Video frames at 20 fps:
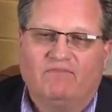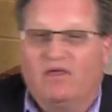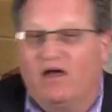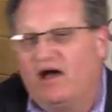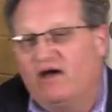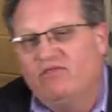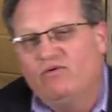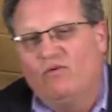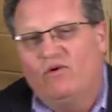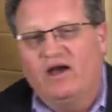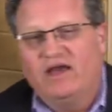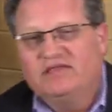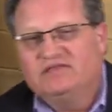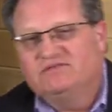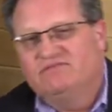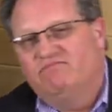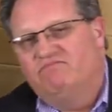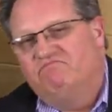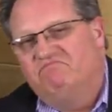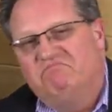
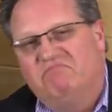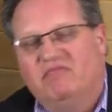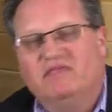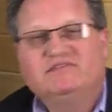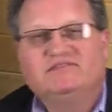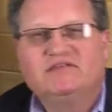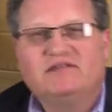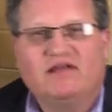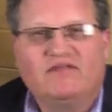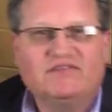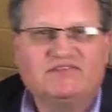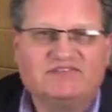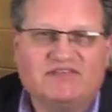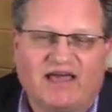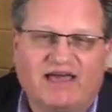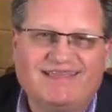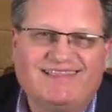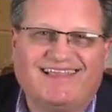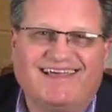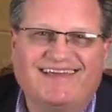Otherwise, they sit on the
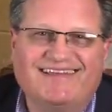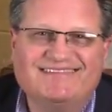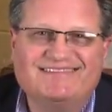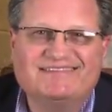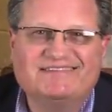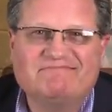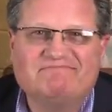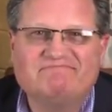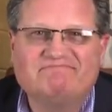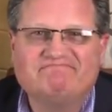sidelines.